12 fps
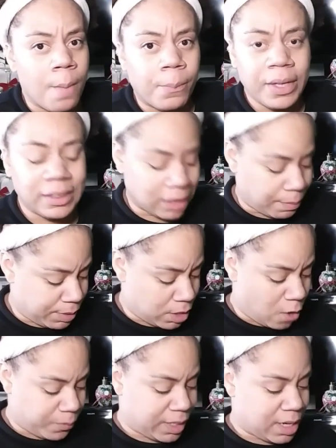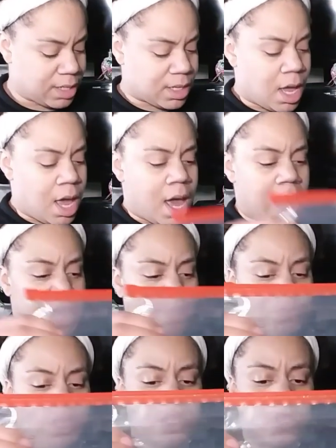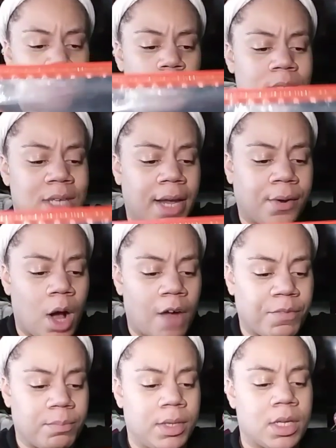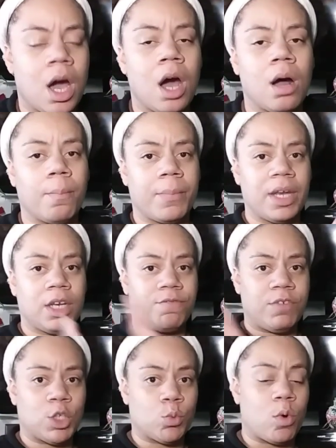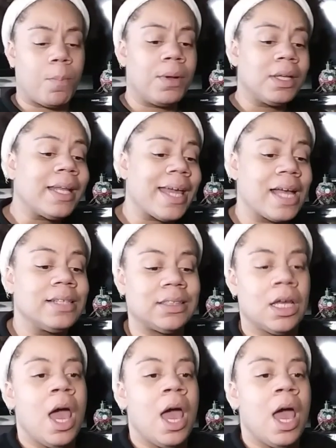please let me know, because if these do take off and become individual plants,